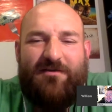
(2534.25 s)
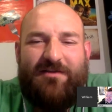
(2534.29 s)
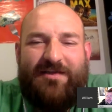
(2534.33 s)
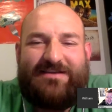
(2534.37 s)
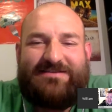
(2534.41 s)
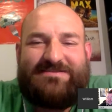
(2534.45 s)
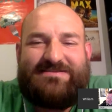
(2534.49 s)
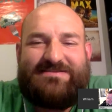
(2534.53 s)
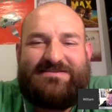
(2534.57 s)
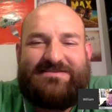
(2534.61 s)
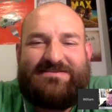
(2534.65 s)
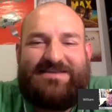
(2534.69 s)

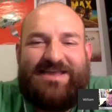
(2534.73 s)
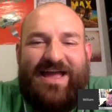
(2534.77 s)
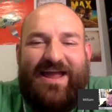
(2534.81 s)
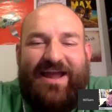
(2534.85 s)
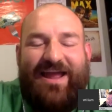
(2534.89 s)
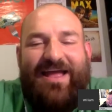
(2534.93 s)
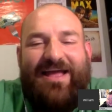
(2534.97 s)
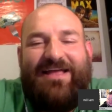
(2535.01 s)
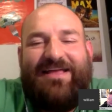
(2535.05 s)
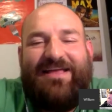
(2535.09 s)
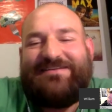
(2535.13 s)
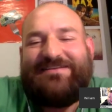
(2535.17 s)
that's
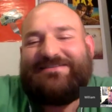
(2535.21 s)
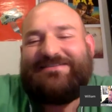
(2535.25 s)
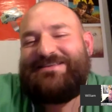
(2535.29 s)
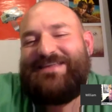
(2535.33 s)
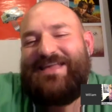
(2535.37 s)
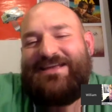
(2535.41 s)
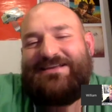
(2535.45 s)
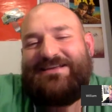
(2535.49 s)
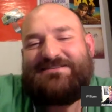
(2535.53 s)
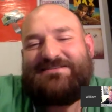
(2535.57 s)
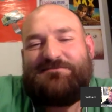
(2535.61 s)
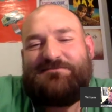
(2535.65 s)
like it's
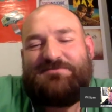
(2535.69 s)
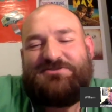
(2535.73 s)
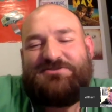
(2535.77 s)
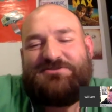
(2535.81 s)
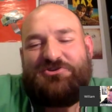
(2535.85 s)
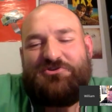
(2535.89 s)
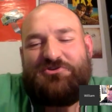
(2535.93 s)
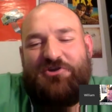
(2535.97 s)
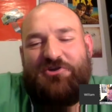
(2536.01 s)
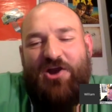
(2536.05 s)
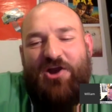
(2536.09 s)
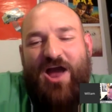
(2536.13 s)
like some
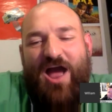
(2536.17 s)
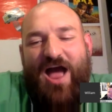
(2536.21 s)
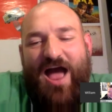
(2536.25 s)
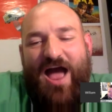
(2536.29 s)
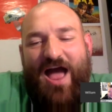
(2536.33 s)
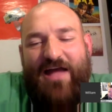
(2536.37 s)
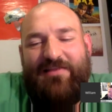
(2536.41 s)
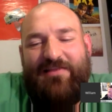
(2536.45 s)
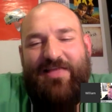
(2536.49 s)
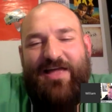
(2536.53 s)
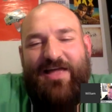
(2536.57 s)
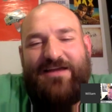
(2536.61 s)
junior
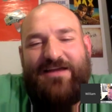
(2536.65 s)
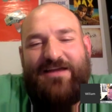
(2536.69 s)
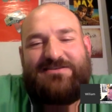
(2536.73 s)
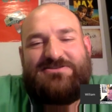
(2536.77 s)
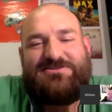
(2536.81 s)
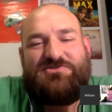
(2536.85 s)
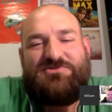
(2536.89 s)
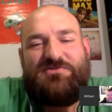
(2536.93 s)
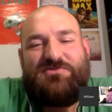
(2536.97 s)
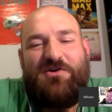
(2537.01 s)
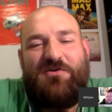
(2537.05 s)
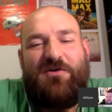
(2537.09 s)
high like
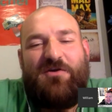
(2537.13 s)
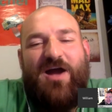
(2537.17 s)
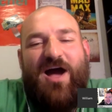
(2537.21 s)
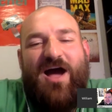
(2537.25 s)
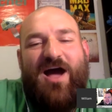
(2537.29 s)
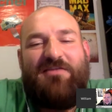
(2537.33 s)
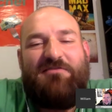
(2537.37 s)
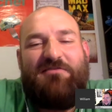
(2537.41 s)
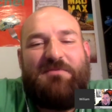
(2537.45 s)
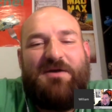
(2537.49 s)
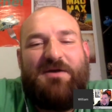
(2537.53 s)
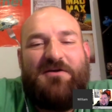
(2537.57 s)
pseudo
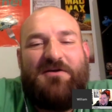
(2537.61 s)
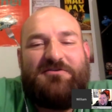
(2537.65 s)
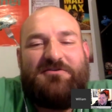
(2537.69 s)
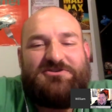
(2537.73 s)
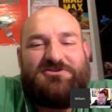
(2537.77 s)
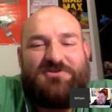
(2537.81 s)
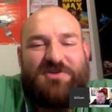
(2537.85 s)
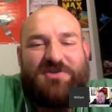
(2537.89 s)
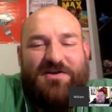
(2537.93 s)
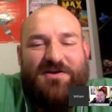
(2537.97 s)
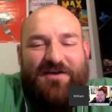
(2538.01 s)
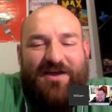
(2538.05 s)
goth
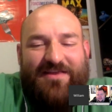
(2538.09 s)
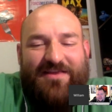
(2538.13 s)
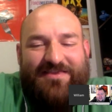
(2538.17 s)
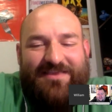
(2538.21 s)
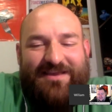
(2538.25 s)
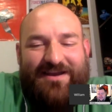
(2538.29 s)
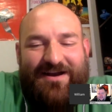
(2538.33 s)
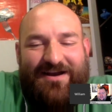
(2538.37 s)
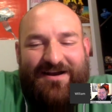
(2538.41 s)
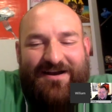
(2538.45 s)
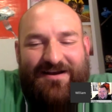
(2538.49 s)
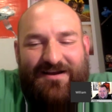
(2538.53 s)
poetry right
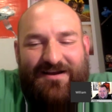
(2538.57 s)
there.